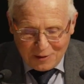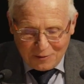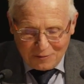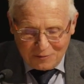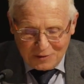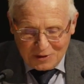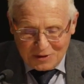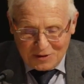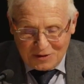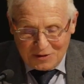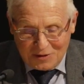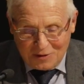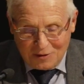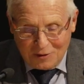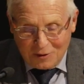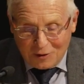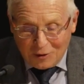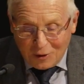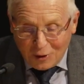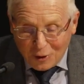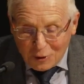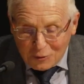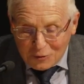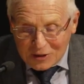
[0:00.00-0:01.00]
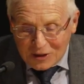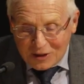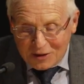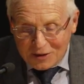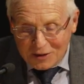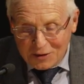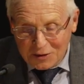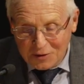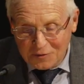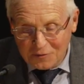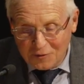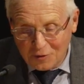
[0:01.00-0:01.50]
with close
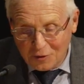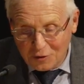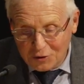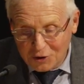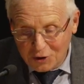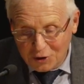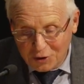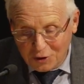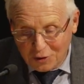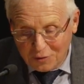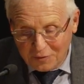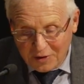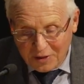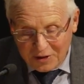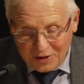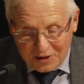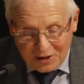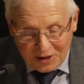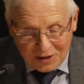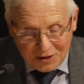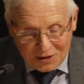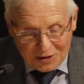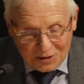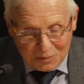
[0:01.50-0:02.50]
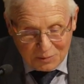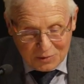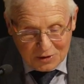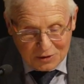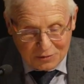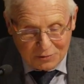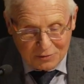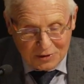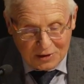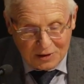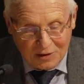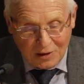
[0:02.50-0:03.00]
links forged over the years
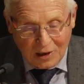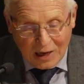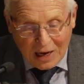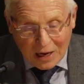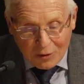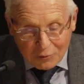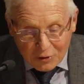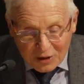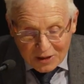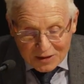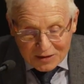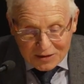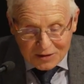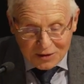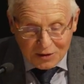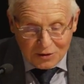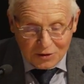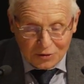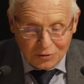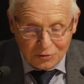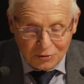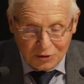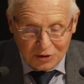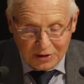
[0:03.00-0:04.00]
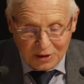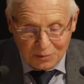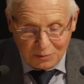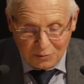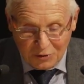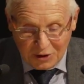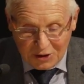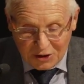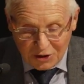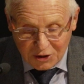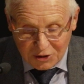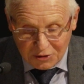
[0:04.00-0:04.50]
between our institution and
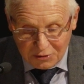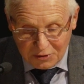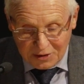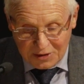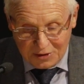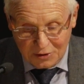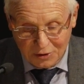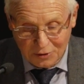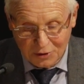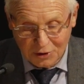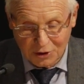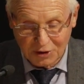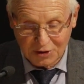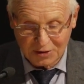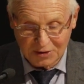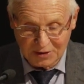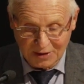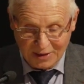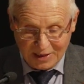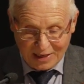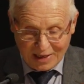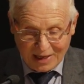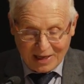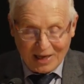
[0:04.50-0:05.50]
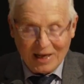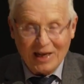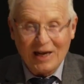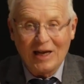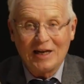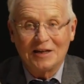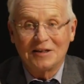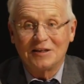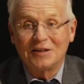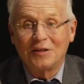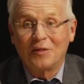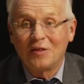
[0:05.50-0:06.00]
British researchers
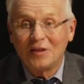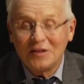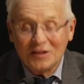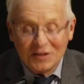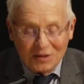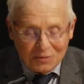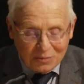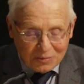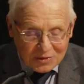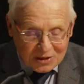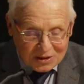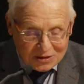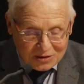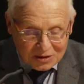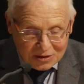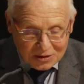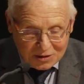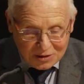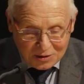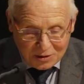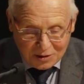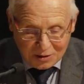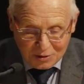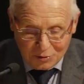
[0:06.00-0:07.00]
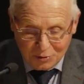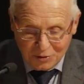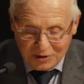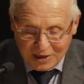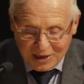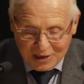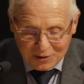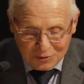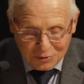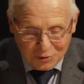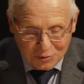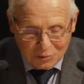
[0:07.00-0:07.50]
and in this meeting,
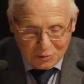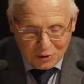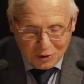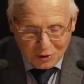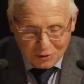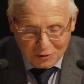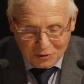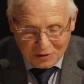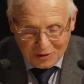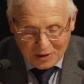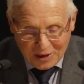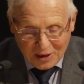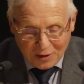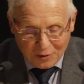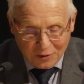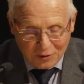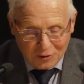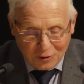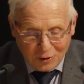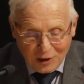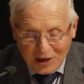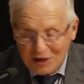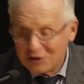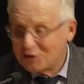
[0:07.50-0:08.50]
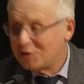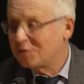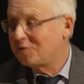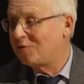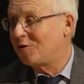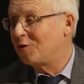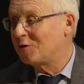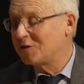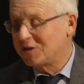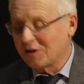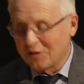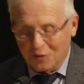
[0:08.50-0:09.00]
today and tomorrow, the Collège de
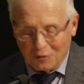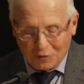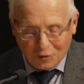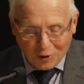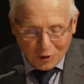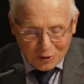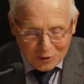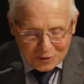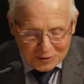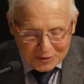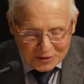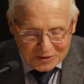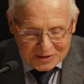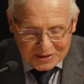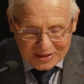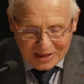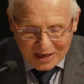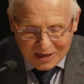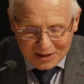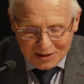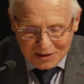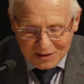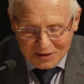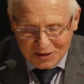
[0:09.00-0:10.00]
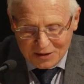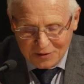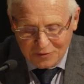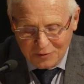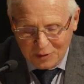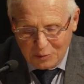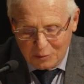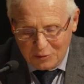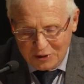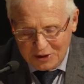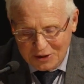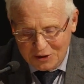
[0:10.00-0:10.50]
France and the Royal Society
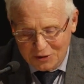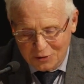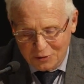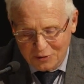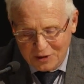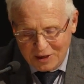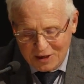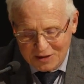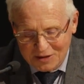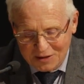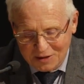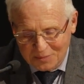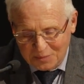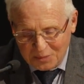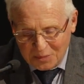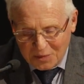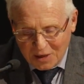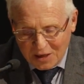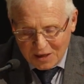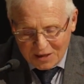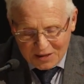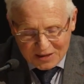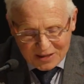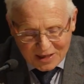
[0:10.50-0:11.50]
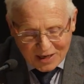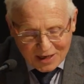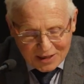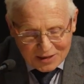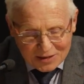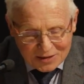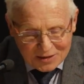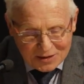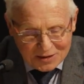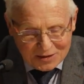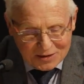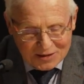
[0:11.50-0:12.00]
will bring together
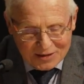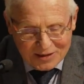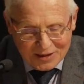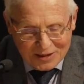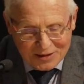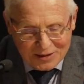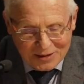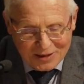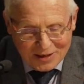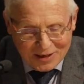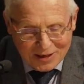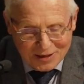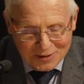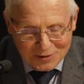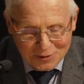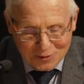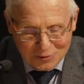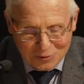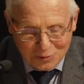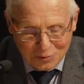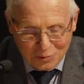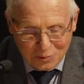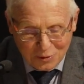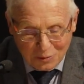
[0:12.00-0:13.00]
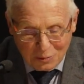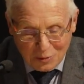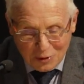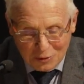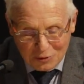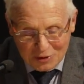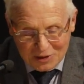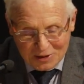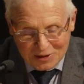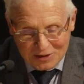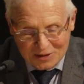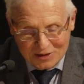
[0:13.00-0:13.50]
scientists dedicated to
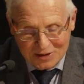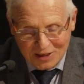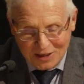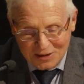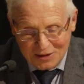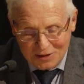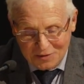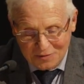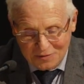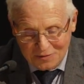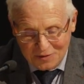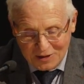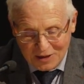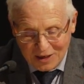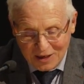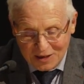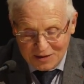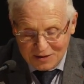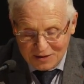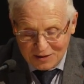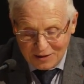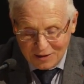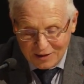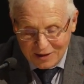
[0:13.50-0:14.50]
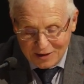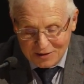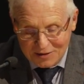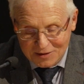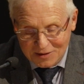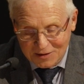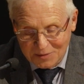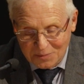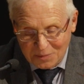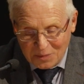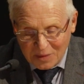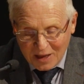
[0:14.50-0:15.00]
promoting scientific
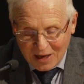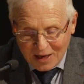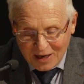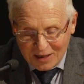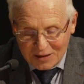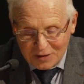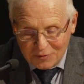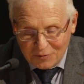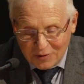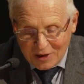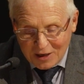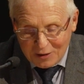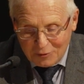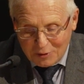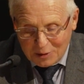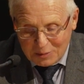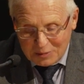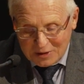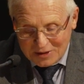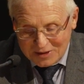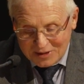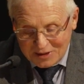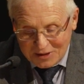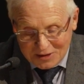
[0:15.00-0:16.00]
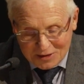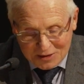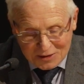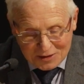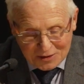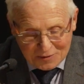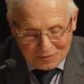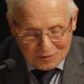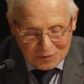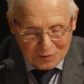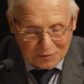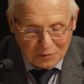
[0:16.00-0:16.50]
excellence, as well
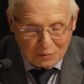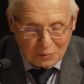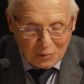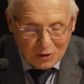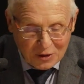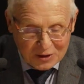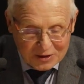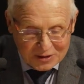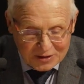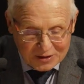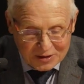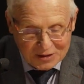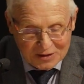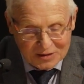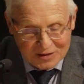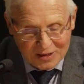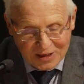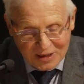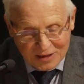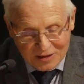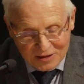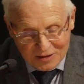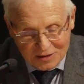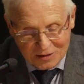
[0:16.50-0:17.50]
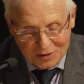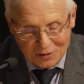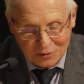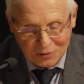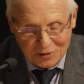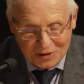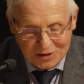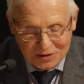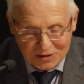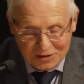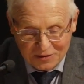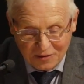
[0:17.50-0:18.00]
representatives of politics,
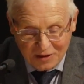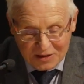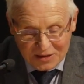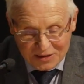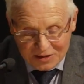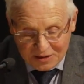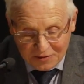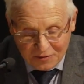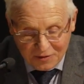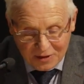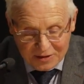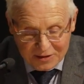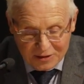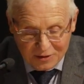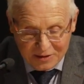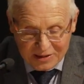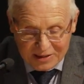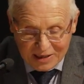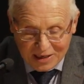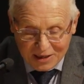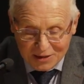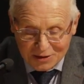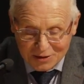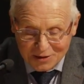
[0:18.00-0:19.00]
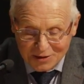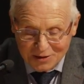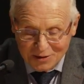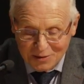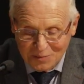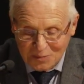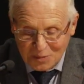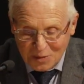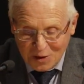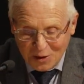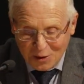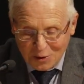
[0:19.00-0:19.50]
industry, civil society,
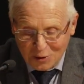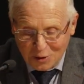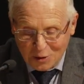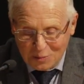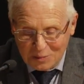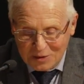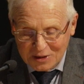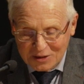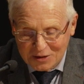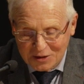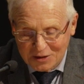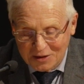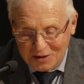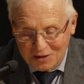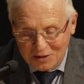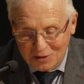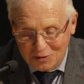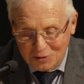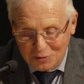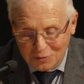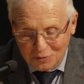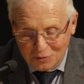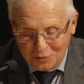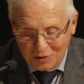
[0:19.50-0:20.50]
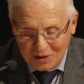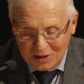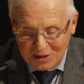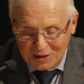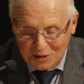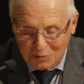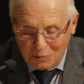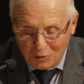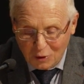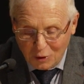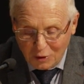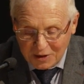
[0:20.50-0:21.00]
committing to
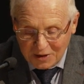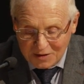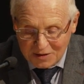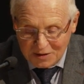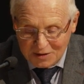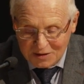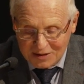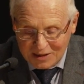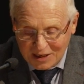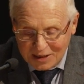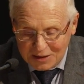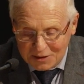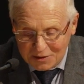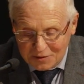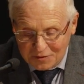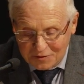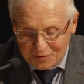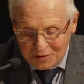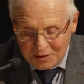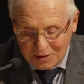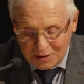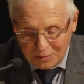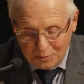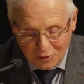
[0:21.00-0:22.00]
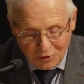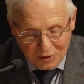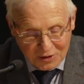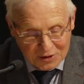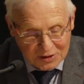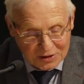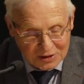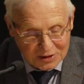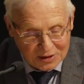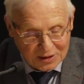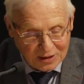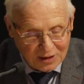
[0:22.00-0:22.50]
exploring the scientific,
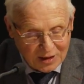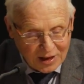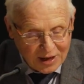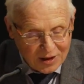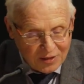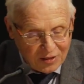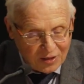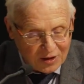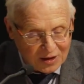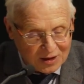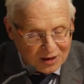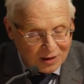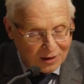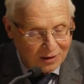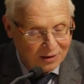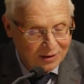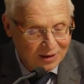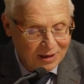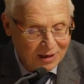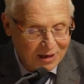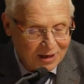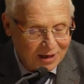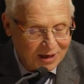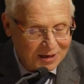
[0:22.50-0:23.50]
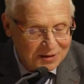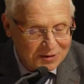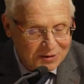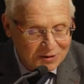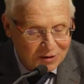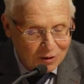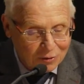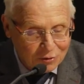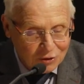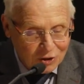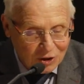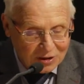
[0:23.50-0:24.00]
political, ethical, and
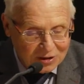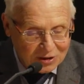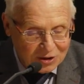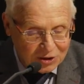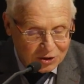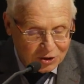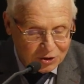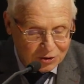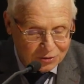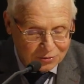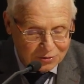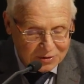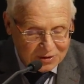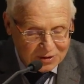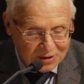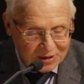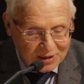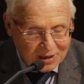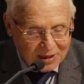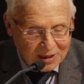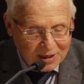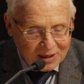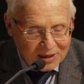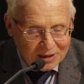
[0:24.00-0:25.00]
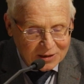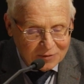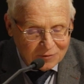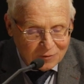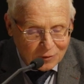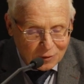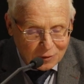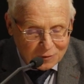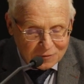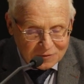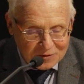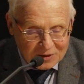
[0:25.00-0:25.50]
social issues
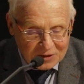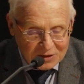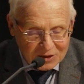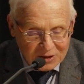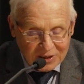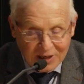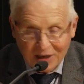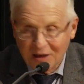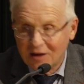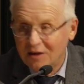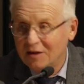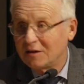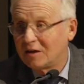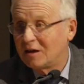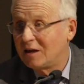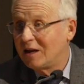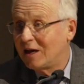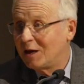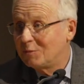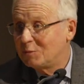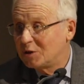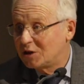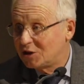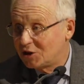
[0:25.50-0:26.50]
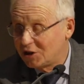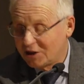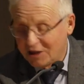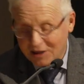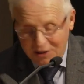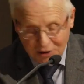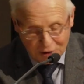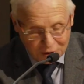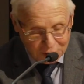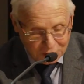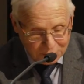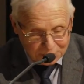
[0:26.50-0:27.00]
involved in tackling climate
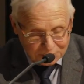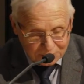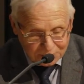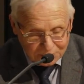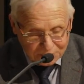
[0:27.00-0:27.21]
change.